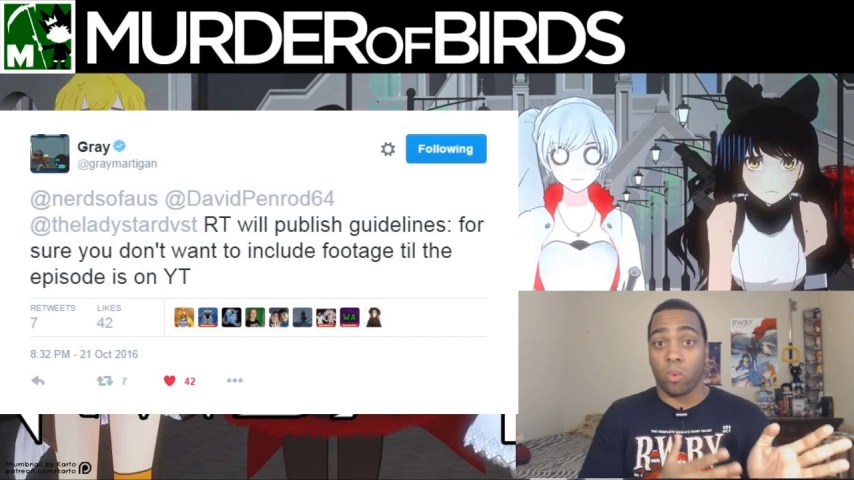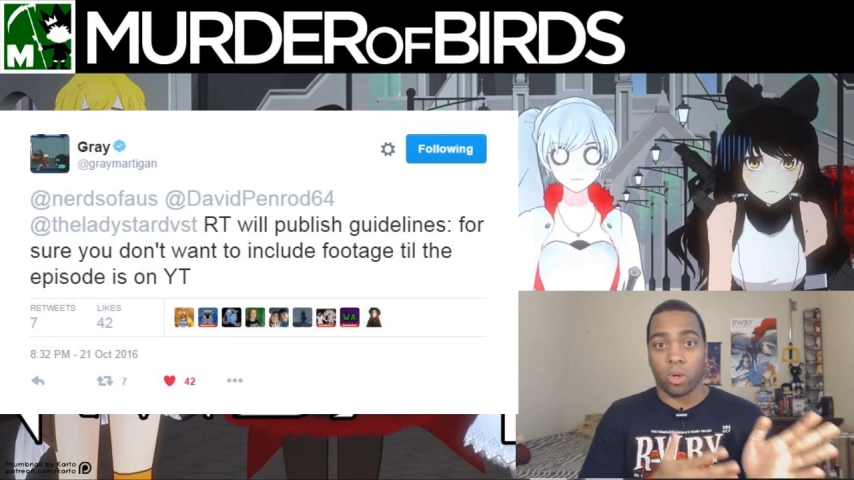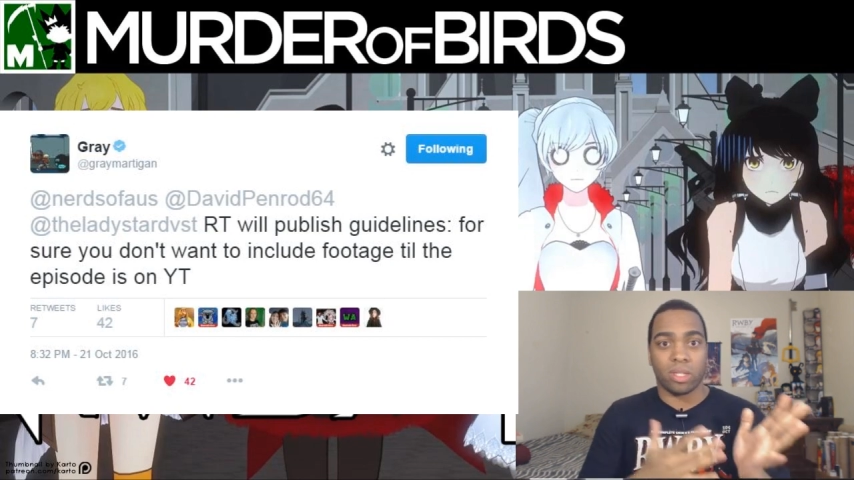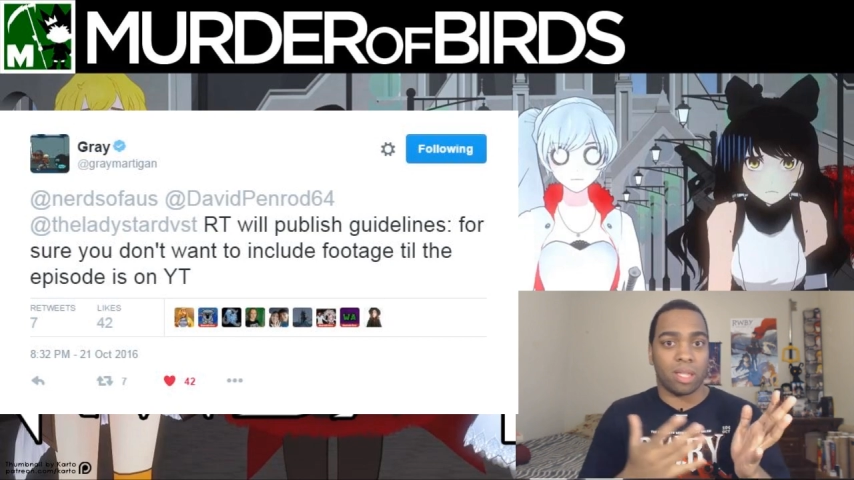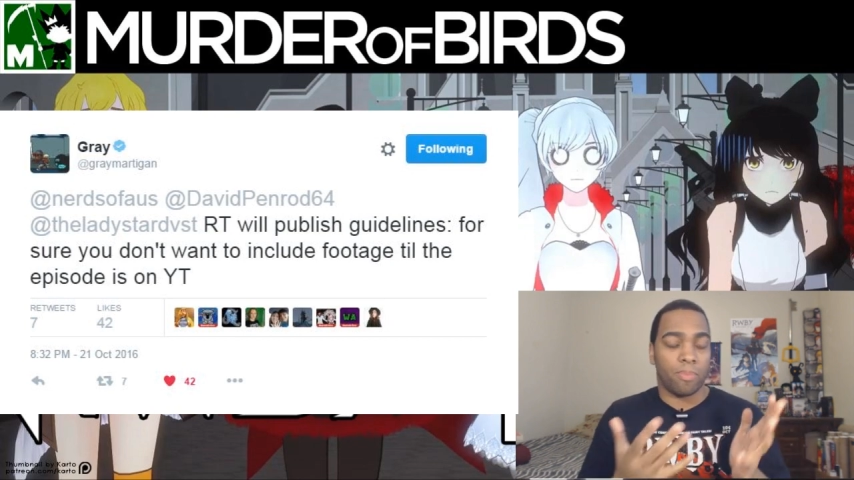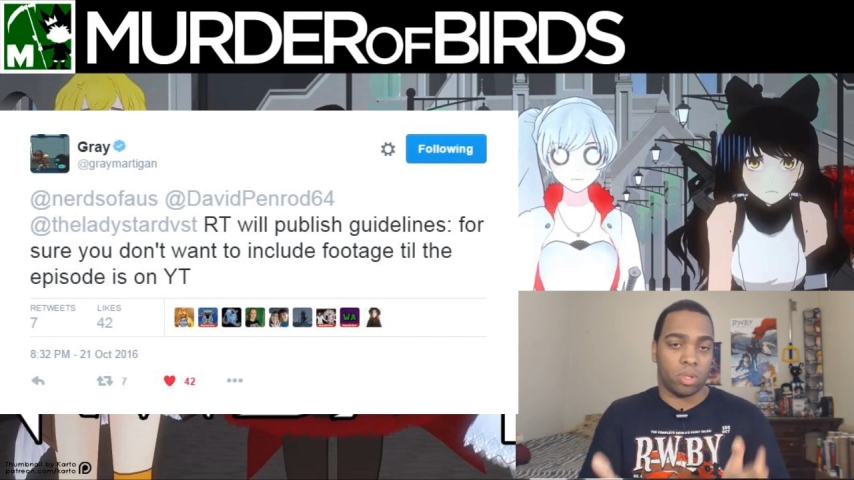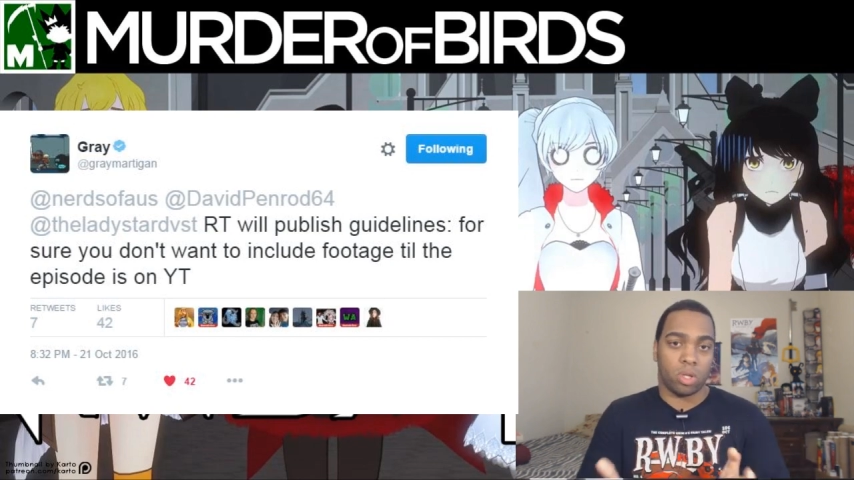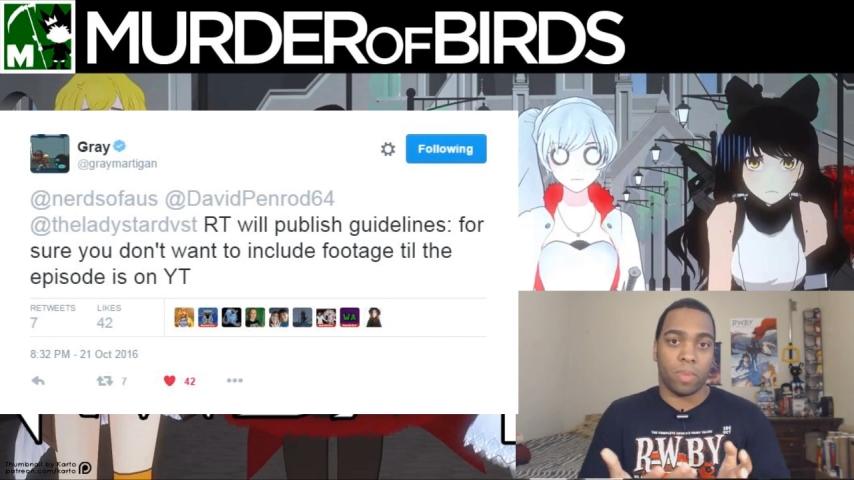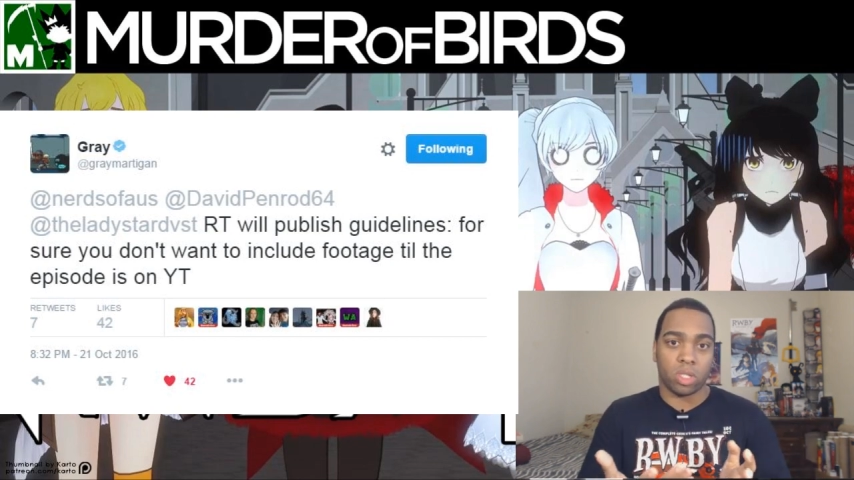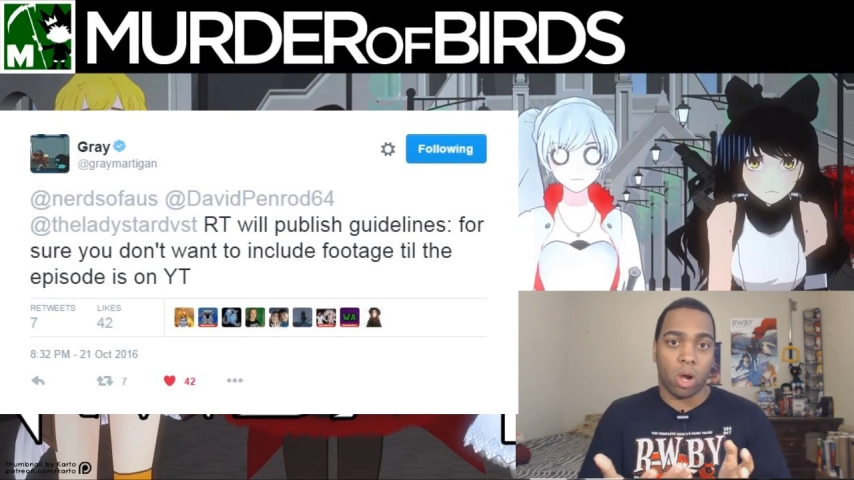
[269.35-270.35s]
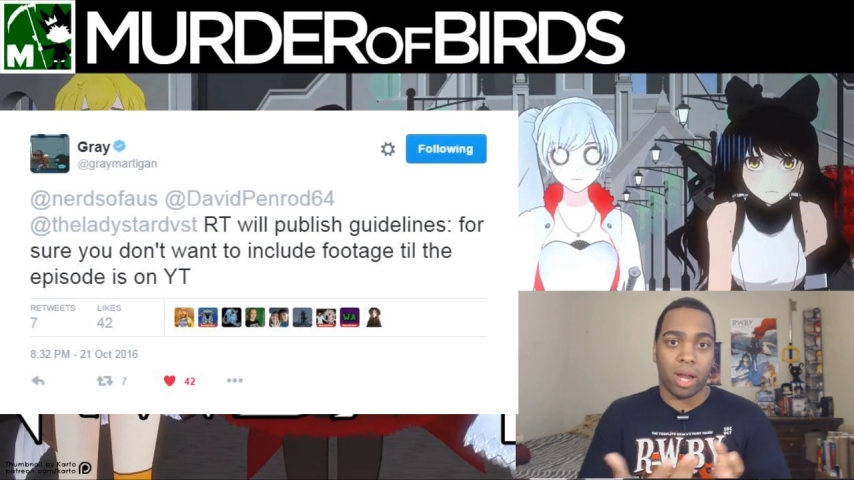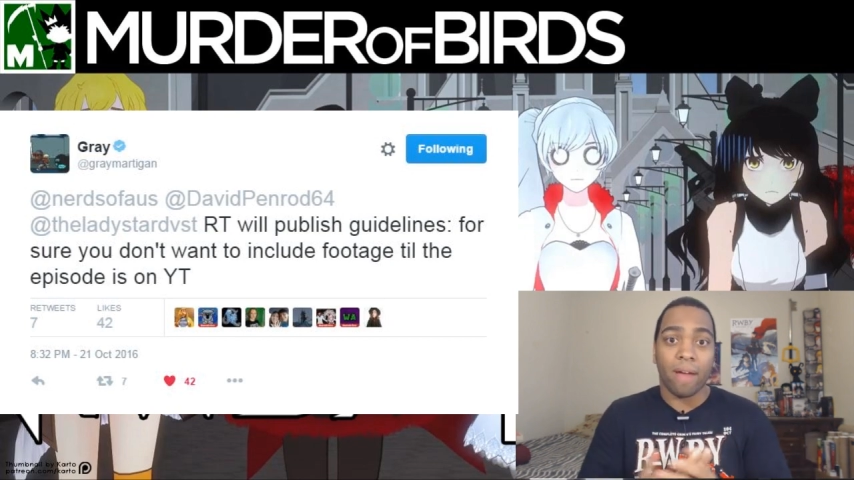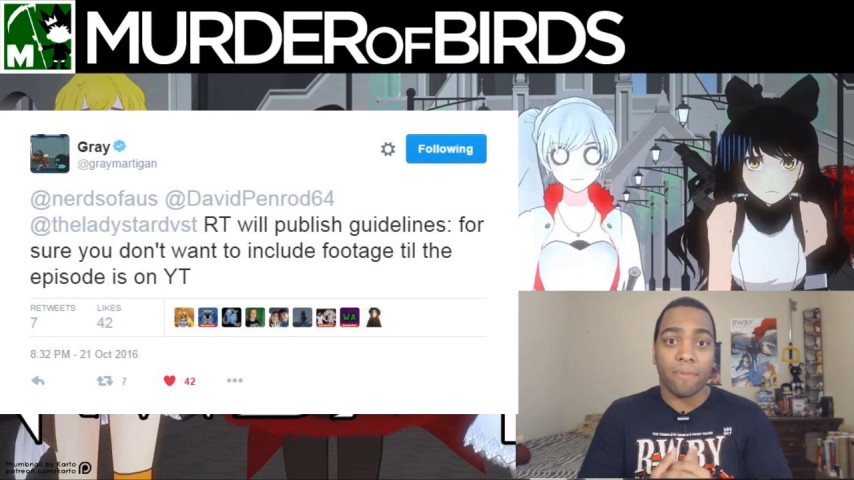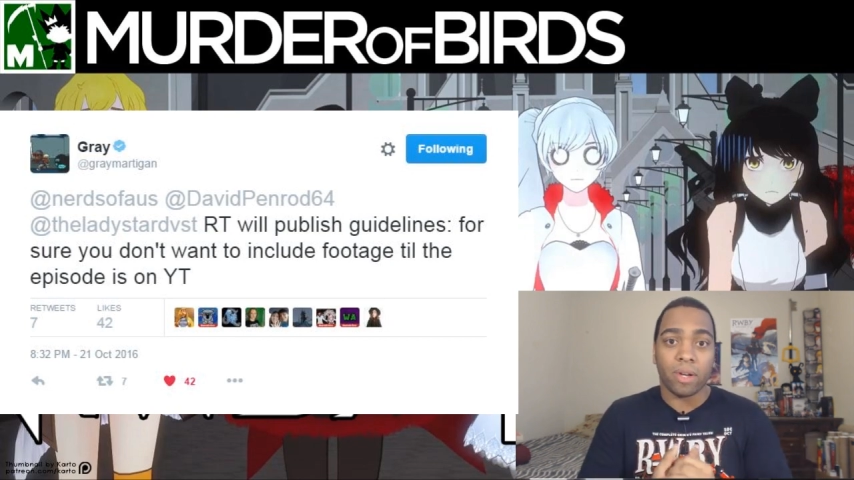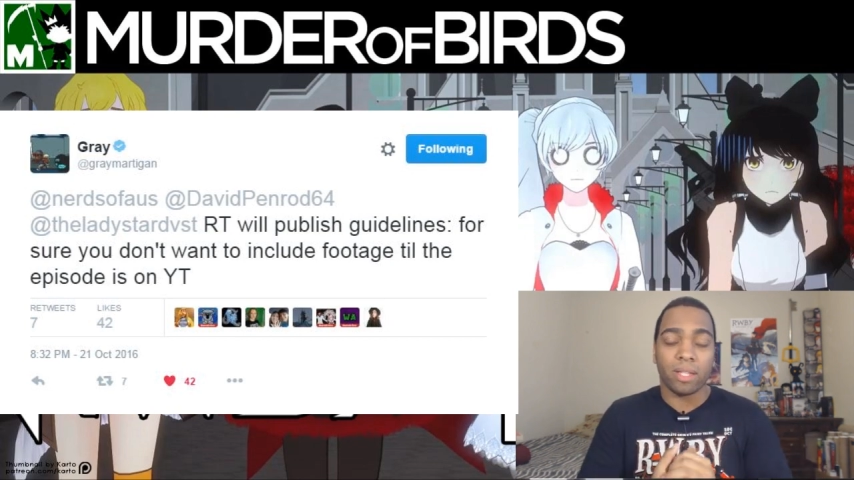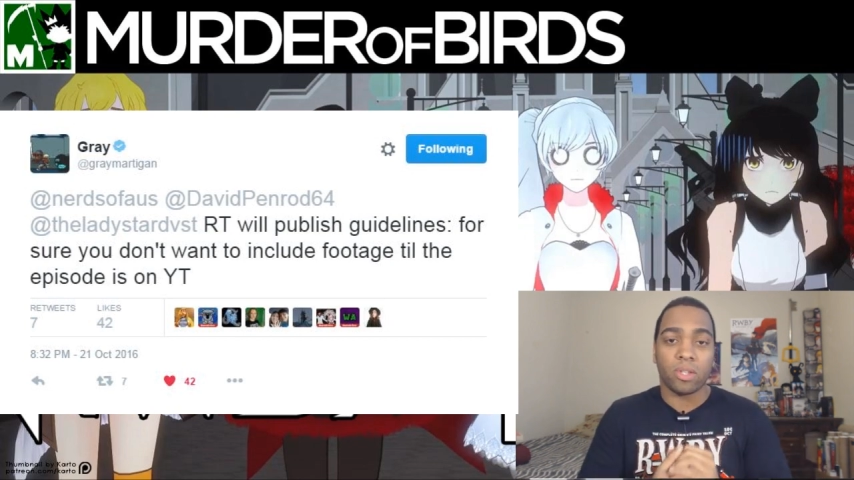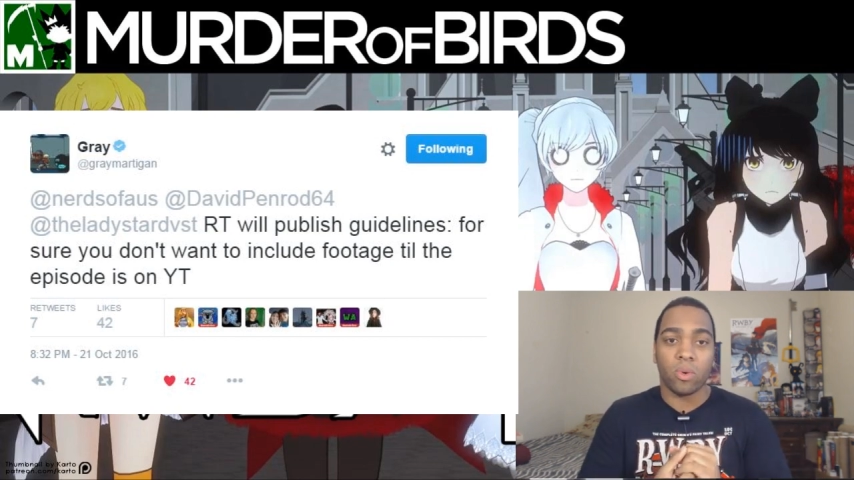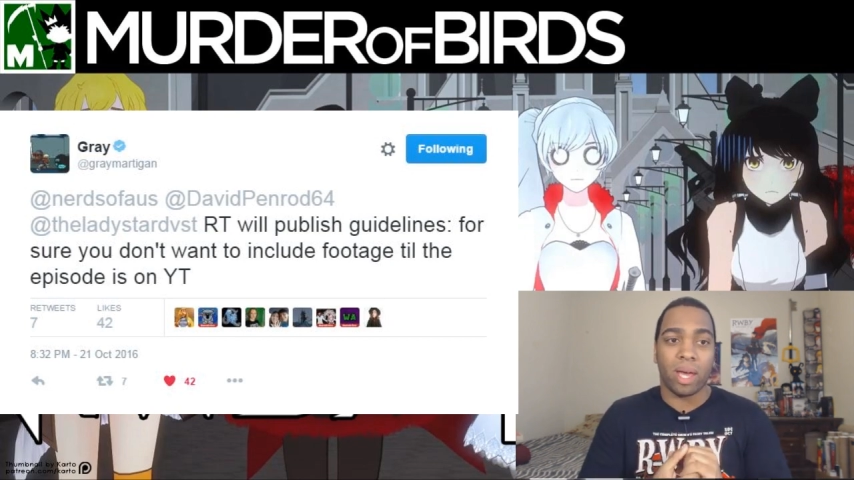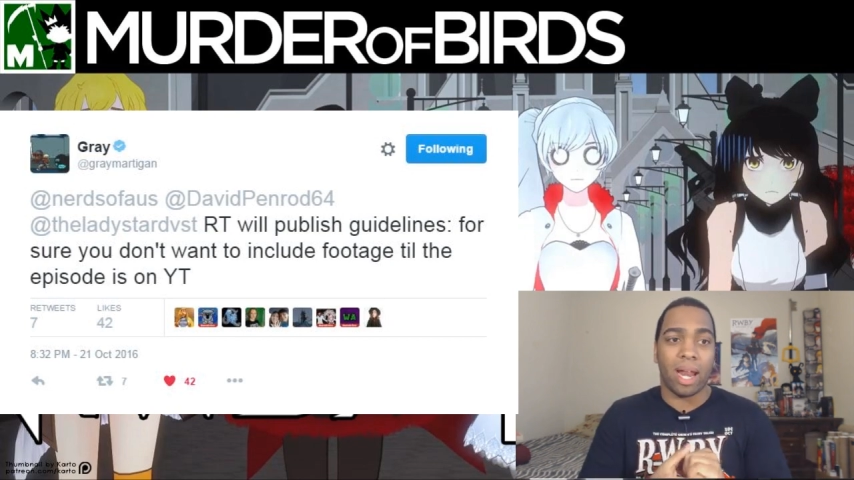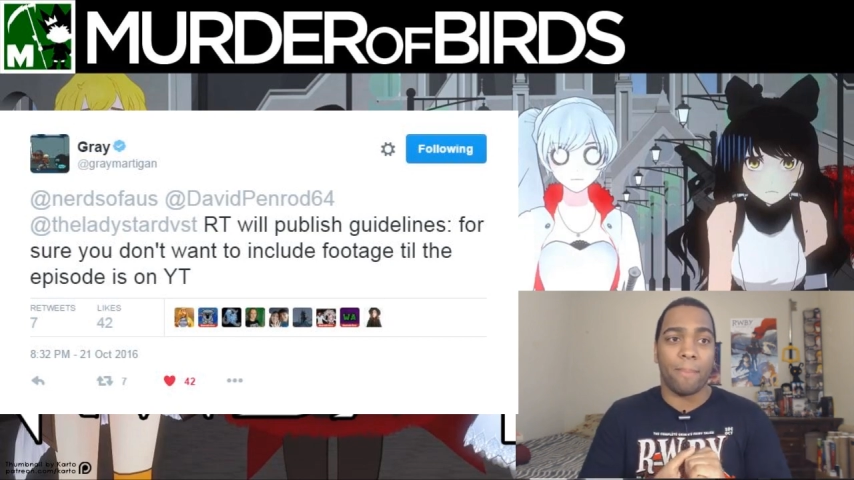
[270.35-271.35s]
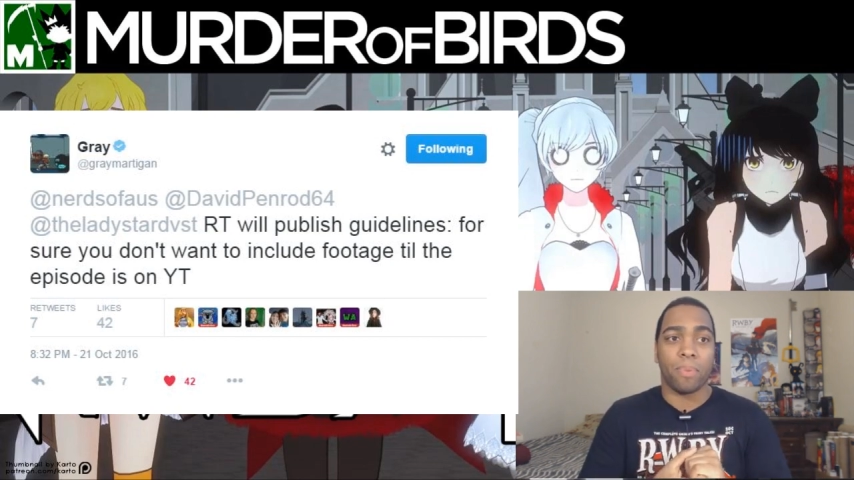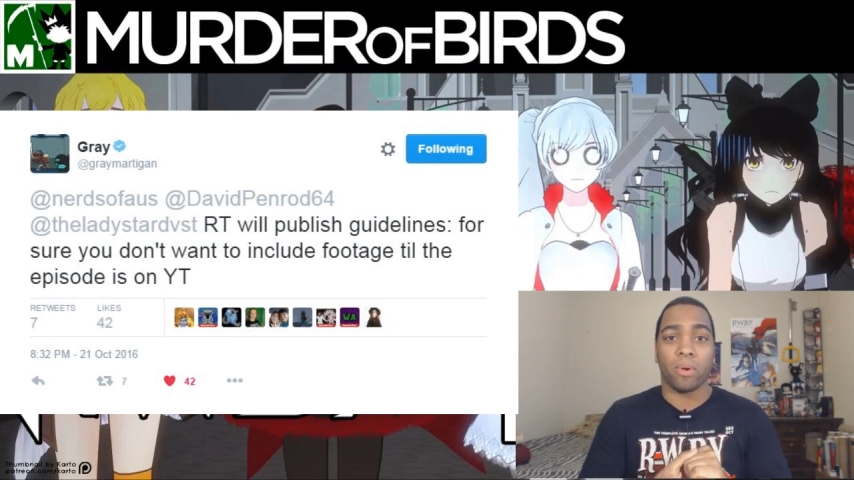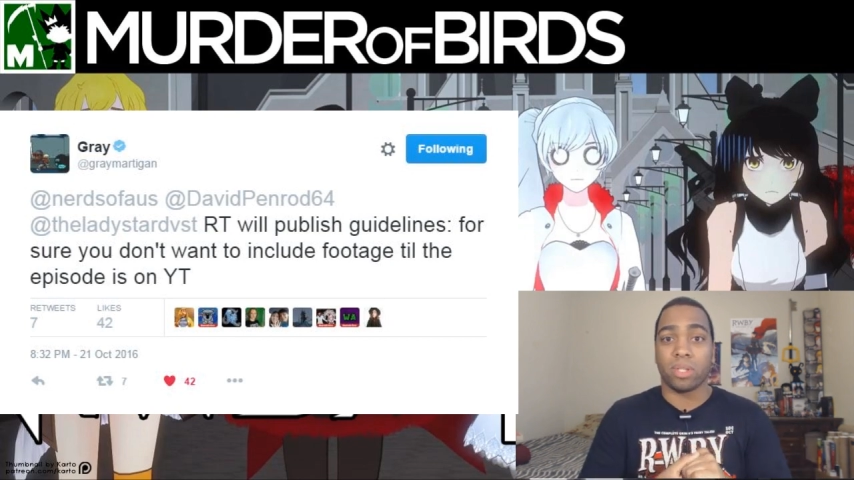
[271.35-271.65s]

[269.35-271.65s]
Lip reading: the work that they put so much hard effort into, and I'm